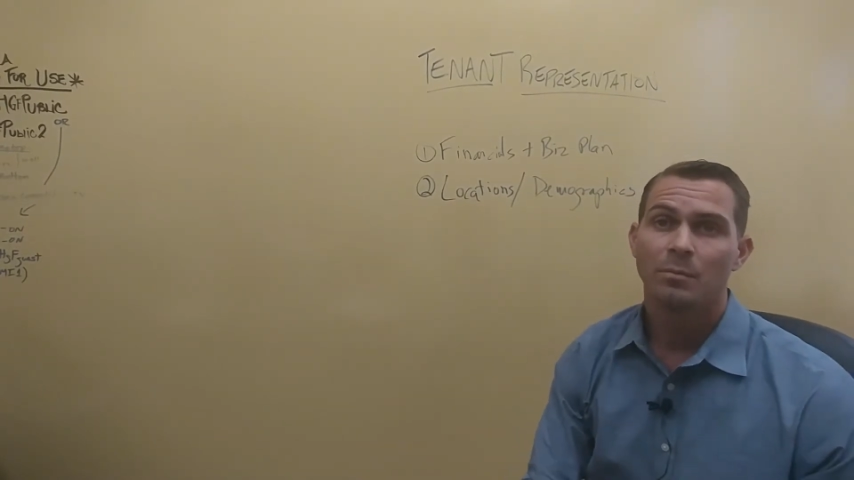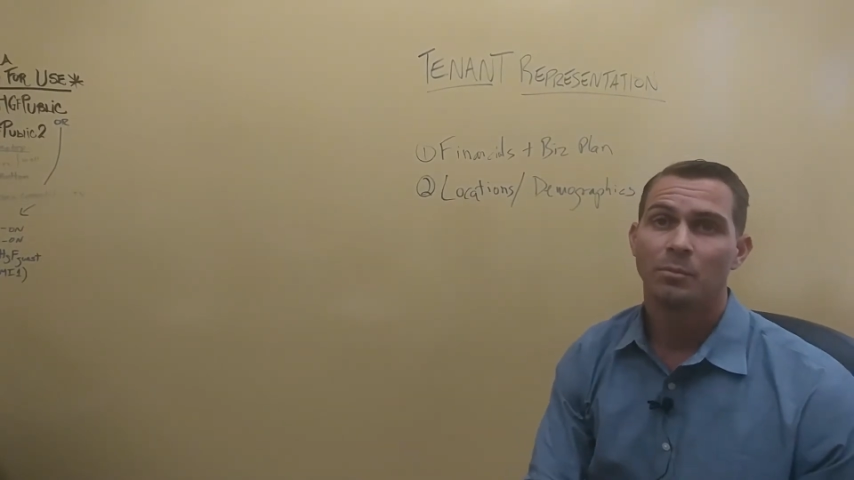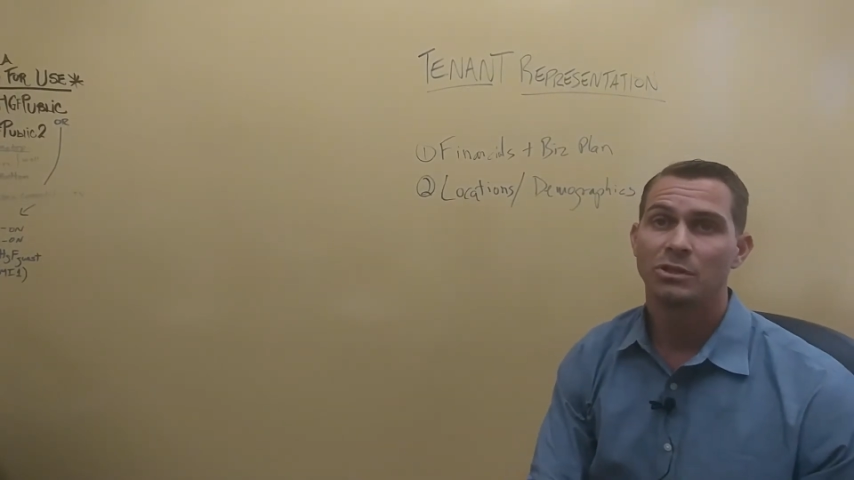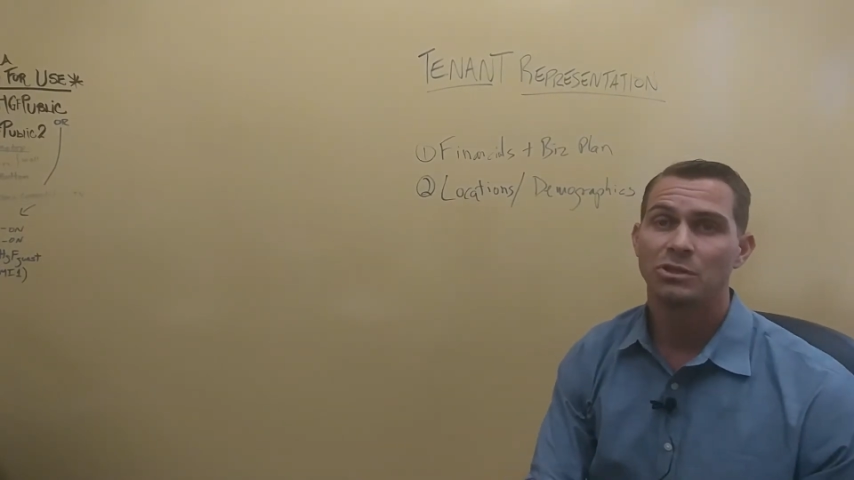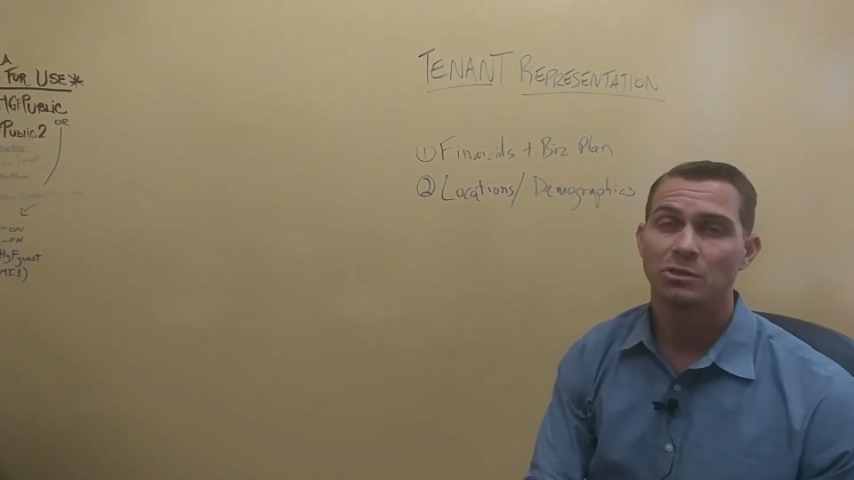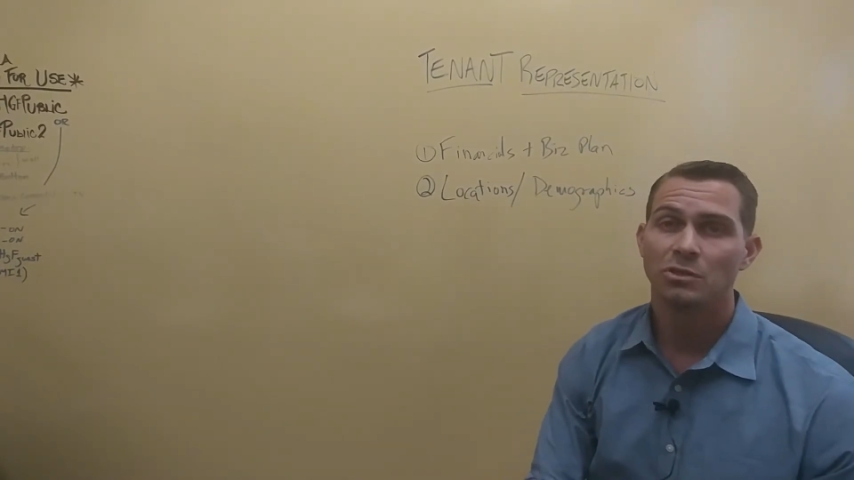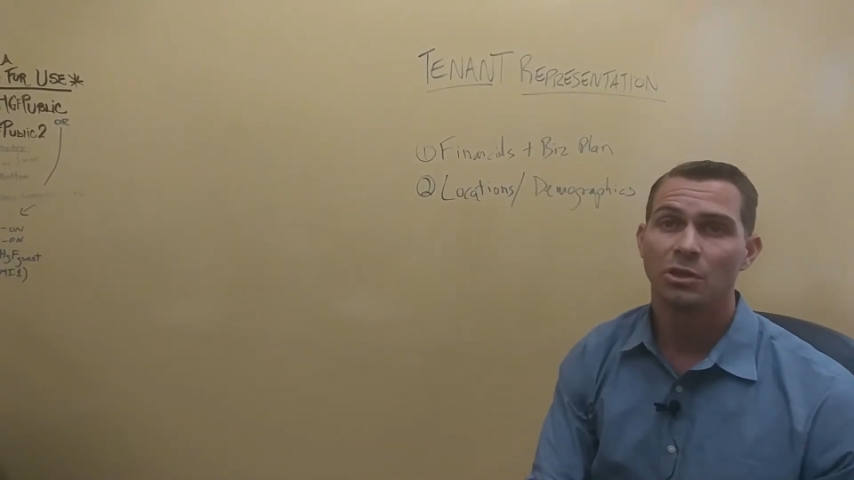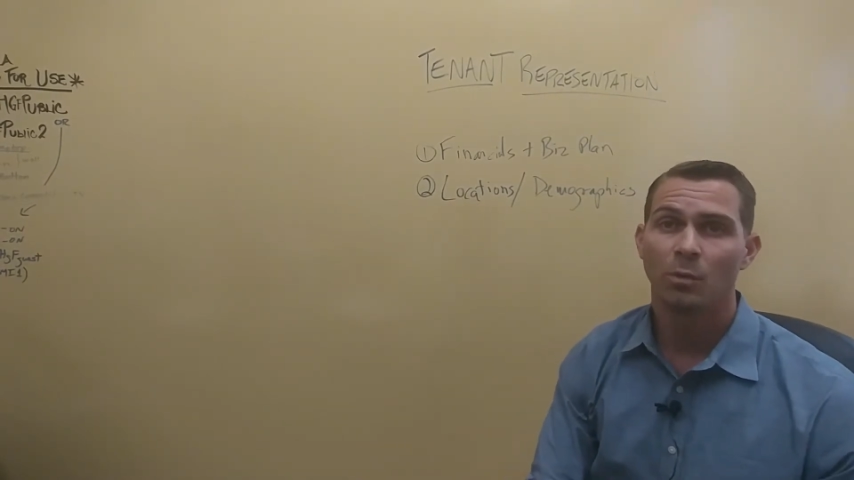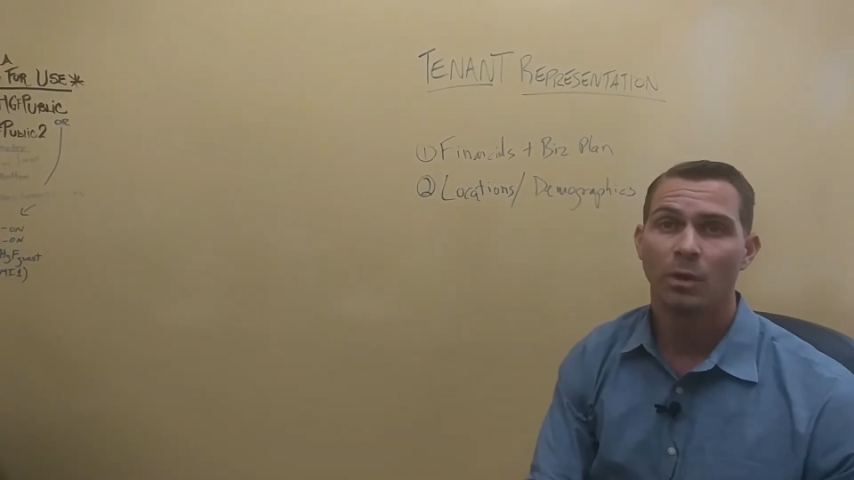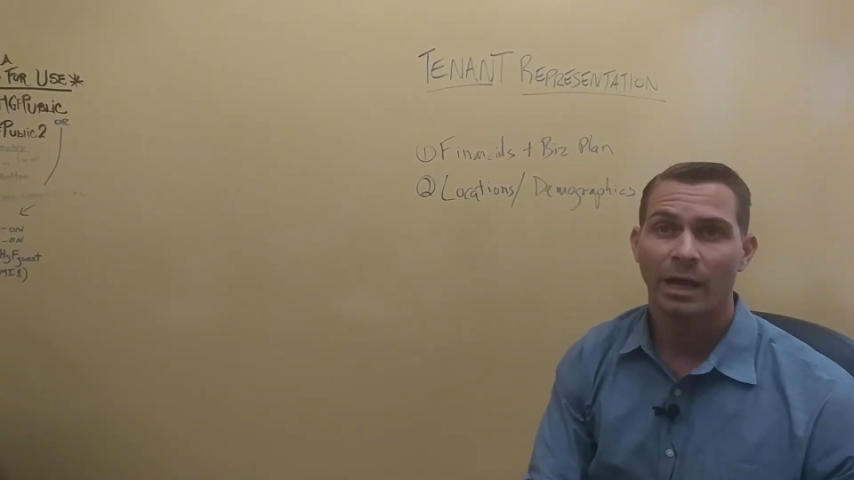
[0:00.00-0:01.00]
but you
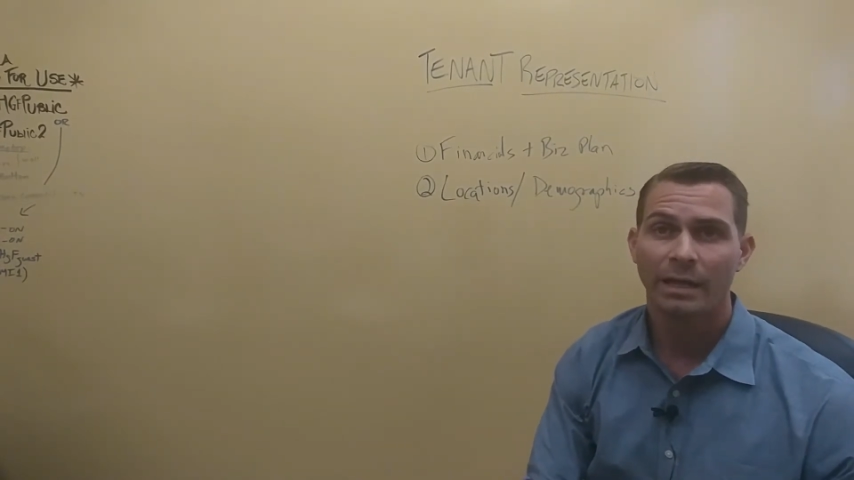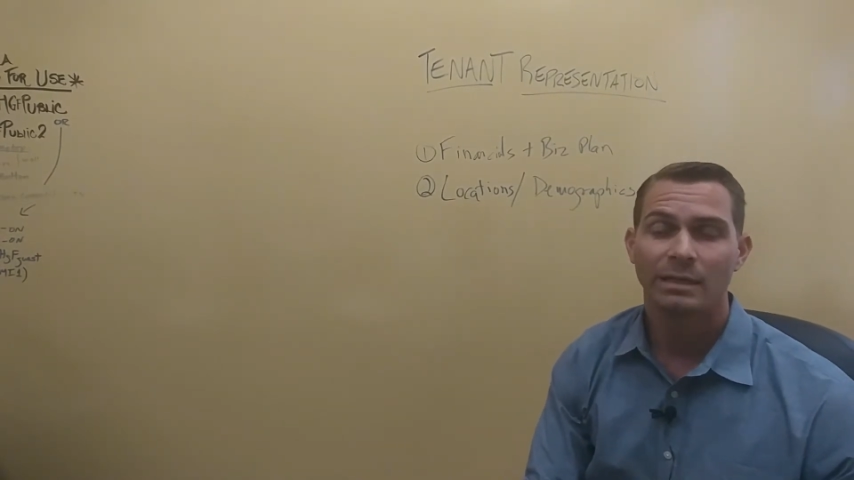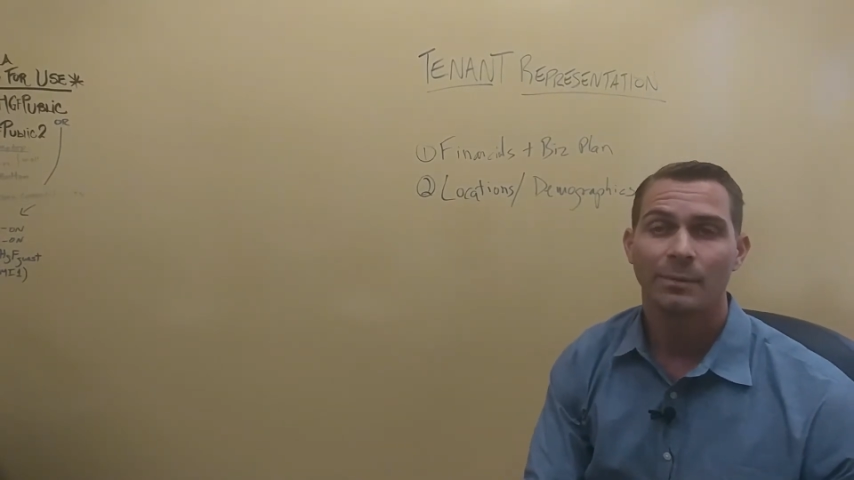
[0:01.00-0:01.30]
know what kind of